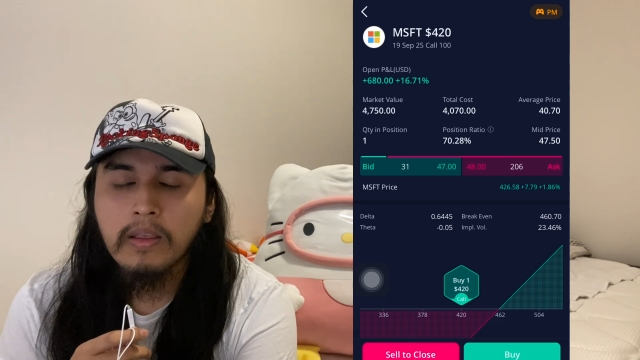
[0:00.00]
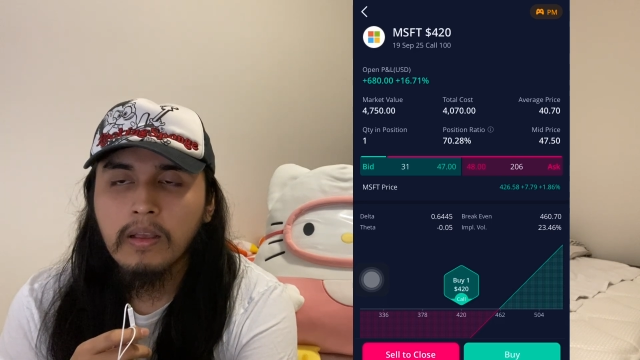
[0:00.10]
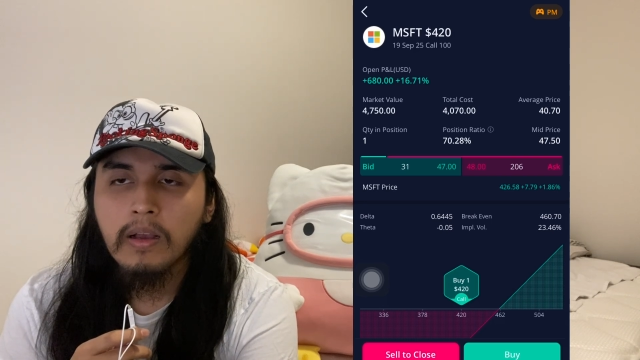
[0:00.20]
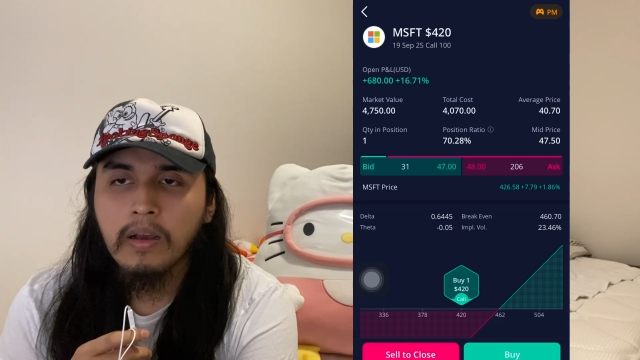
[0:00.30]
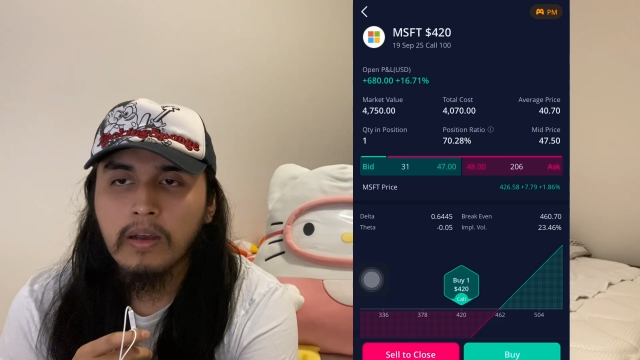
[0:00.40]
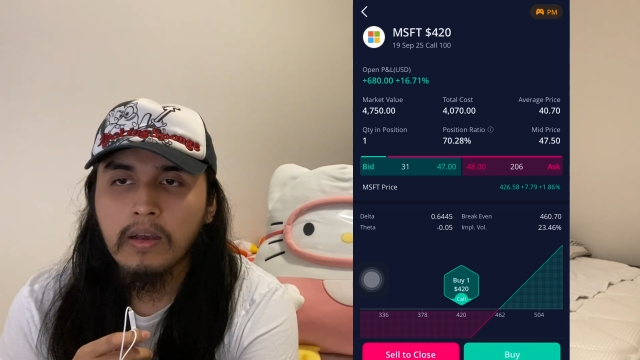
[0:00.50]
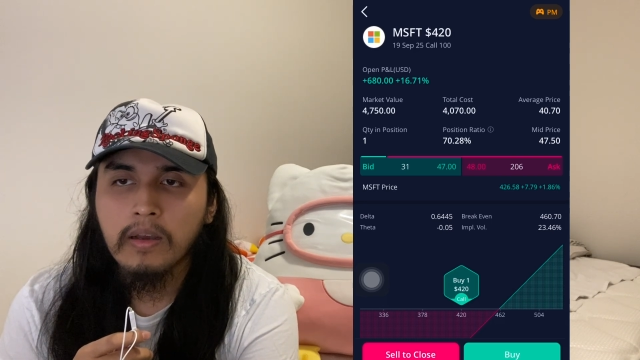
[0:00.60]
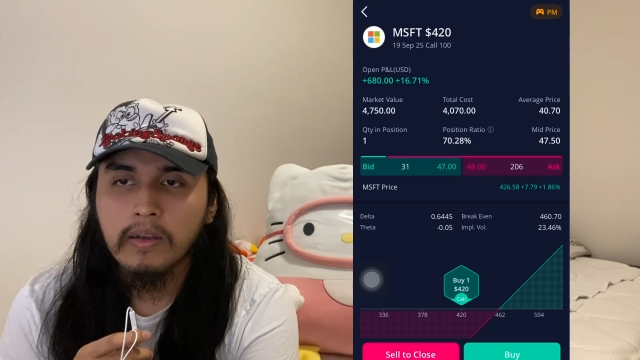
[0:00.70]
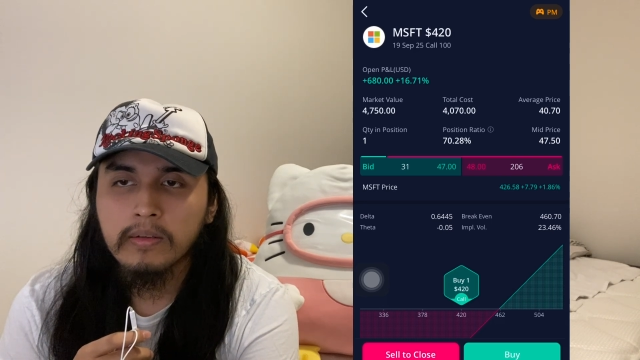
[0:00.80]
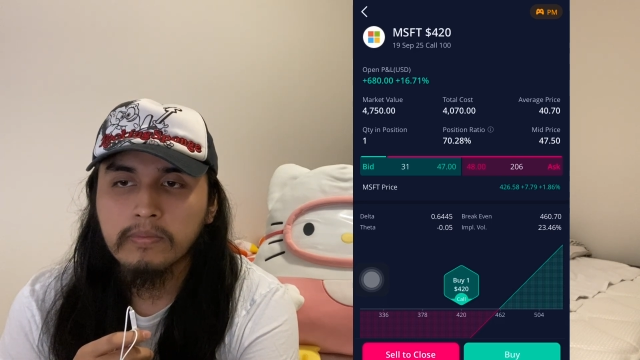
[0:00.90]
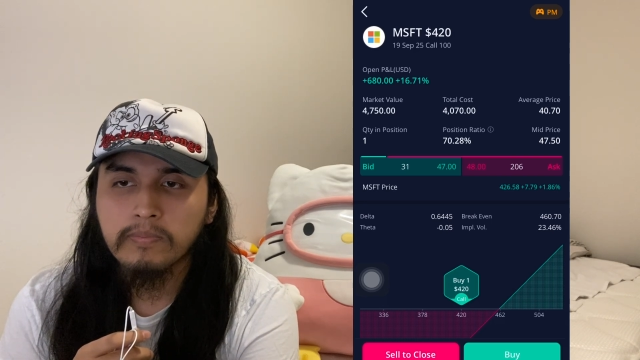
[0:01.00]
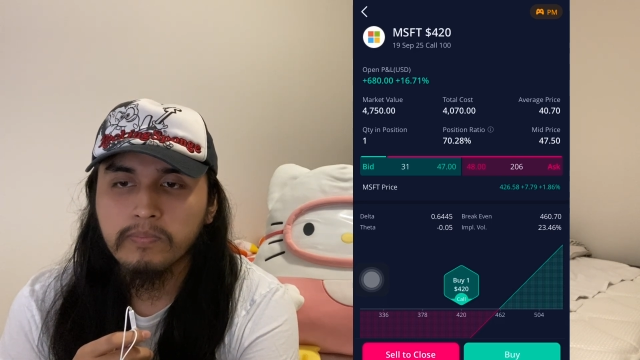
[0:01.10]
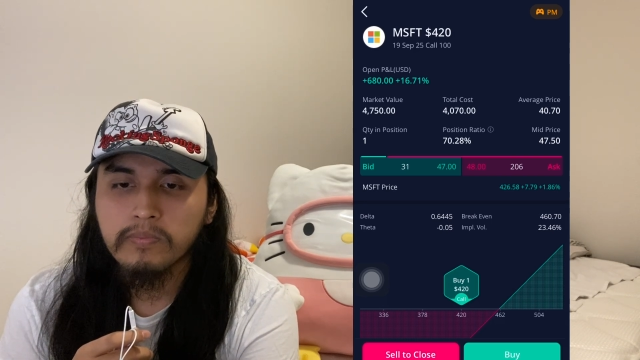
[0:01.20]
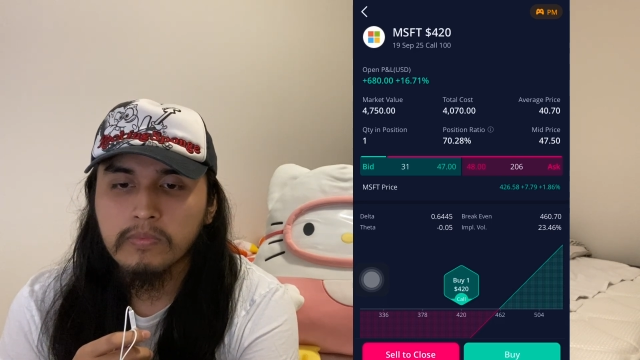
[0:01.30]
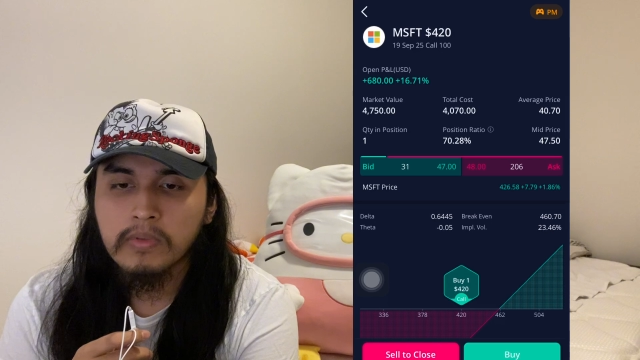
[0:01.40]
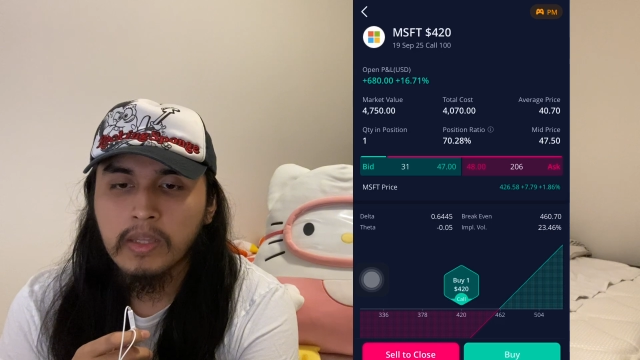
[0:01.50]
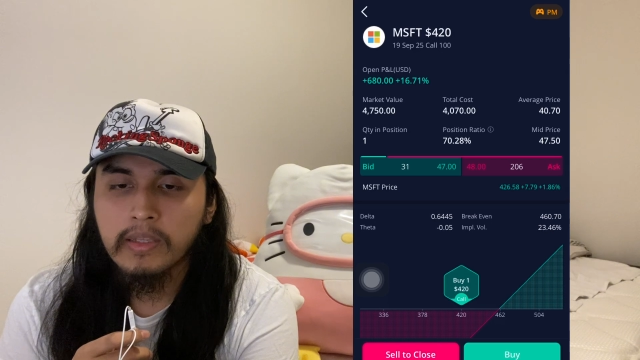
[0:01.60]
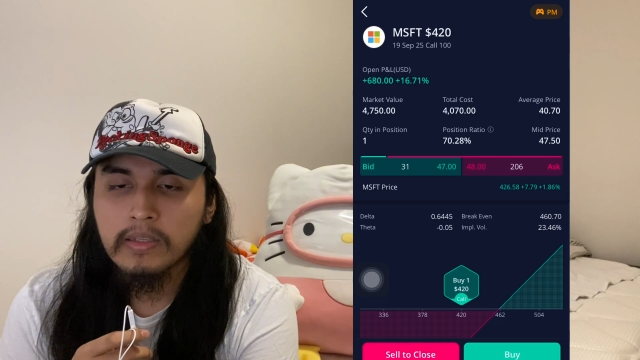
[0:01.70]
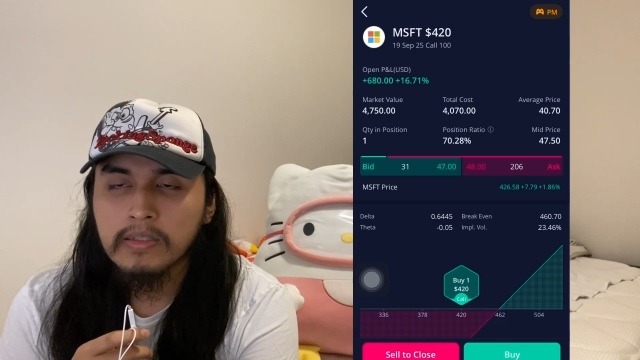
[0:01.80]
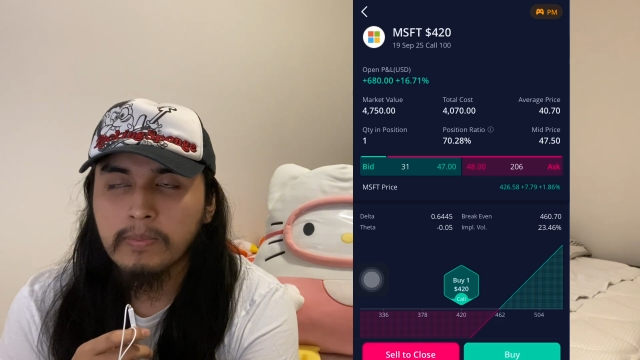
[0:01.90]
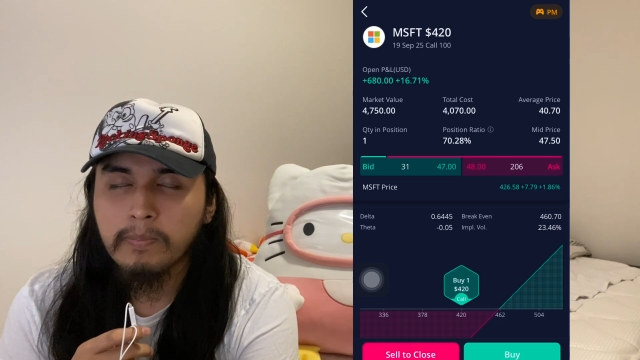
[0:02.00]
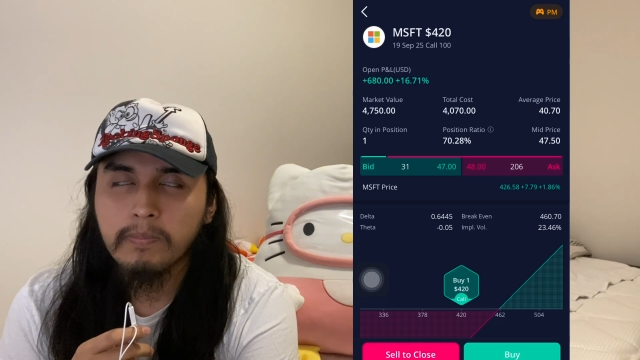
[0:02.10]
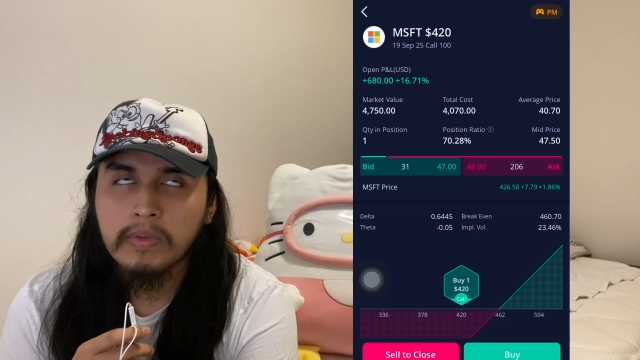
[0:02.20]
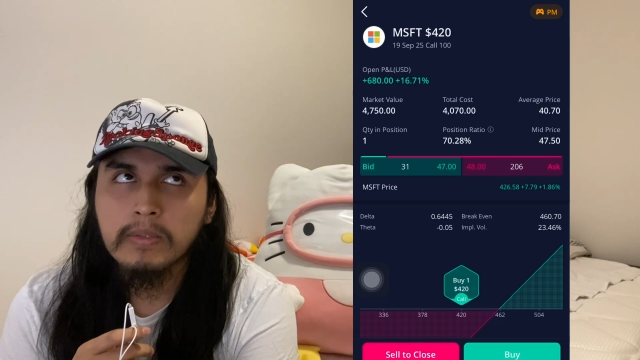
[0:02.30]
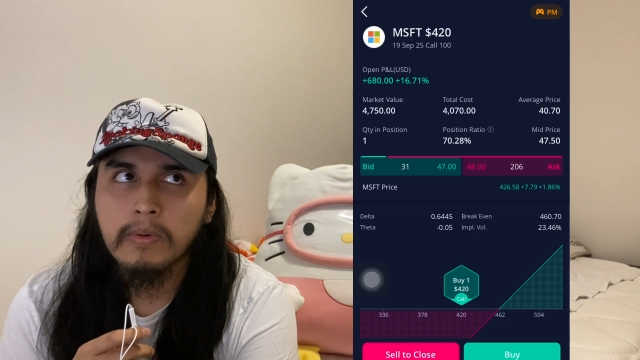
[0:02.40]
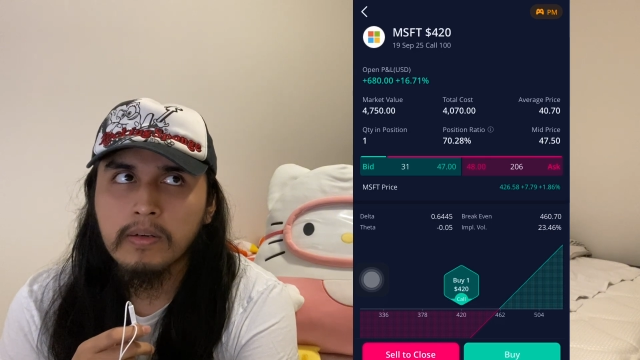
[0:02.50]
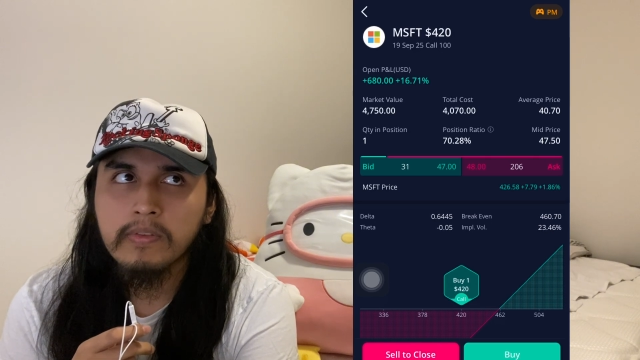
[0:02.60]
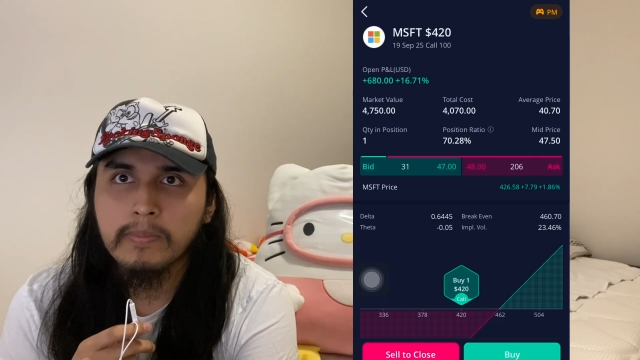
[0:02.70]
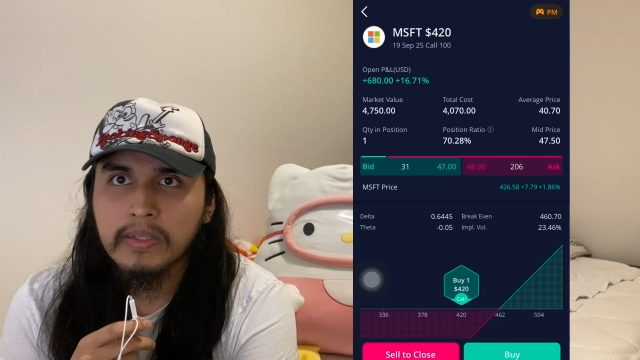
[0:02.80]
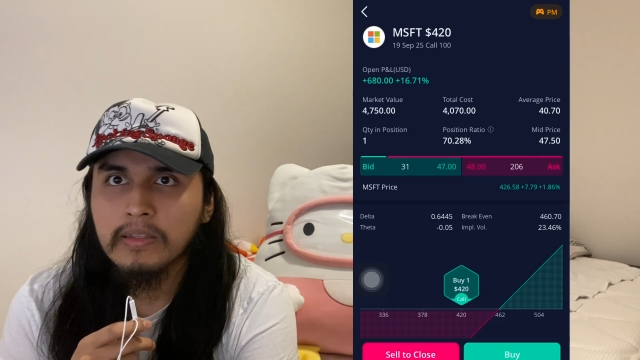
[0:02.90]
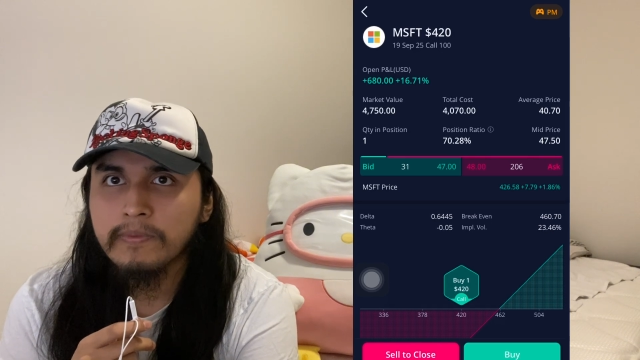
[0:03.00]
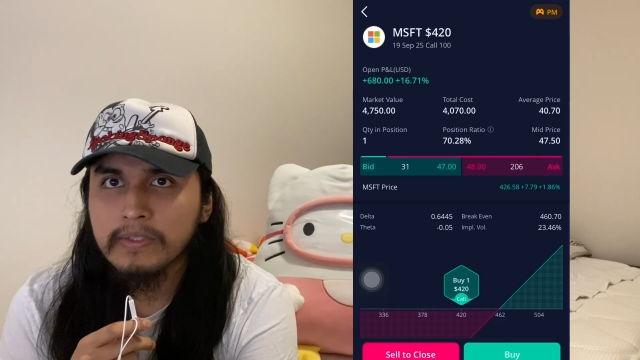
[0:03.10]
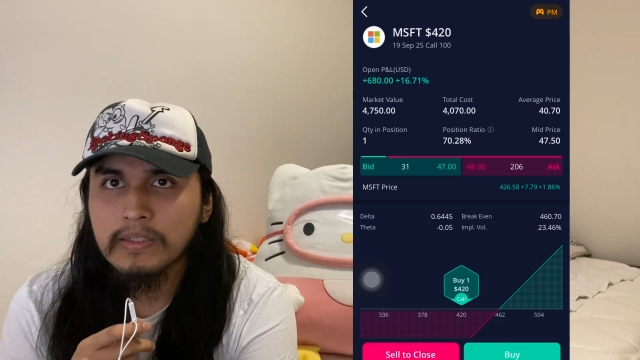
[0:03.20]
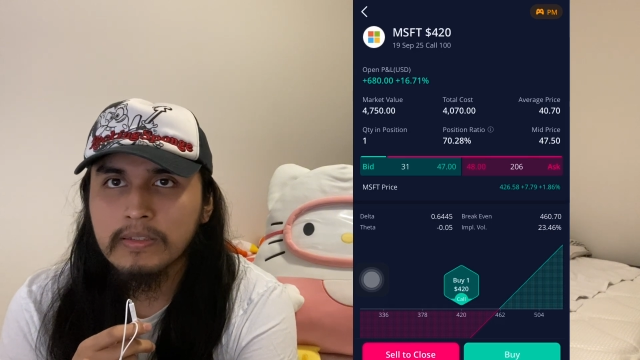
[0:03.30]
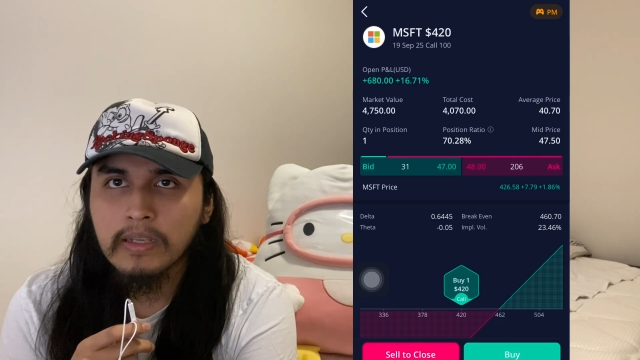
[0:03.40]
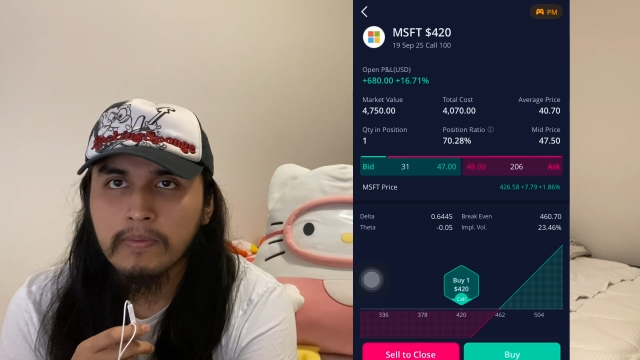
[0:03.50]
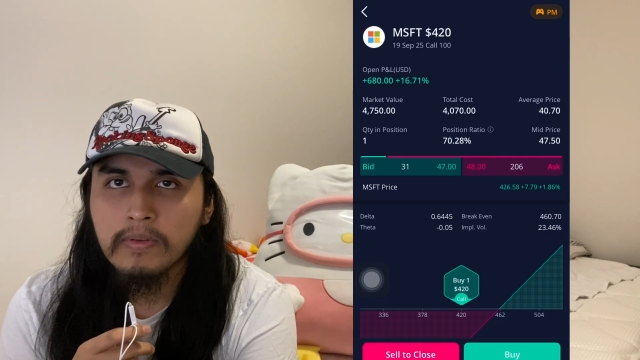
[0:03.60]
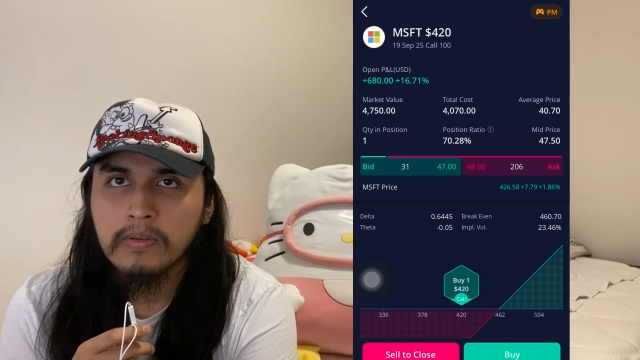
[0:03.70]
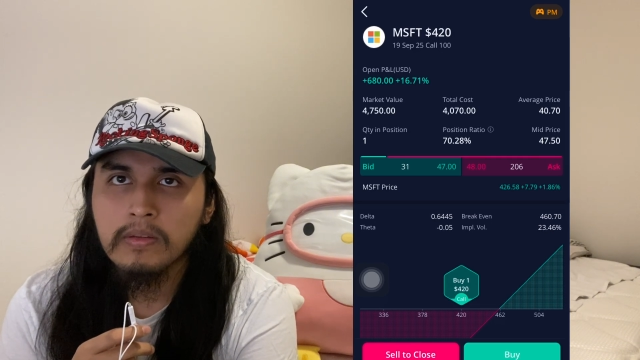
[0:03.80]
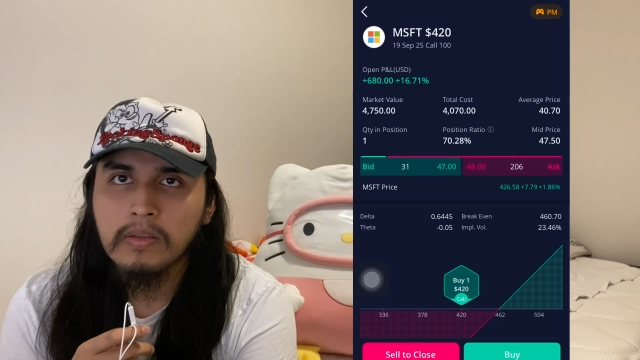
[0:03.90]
like it's part of the Magnificent Seven,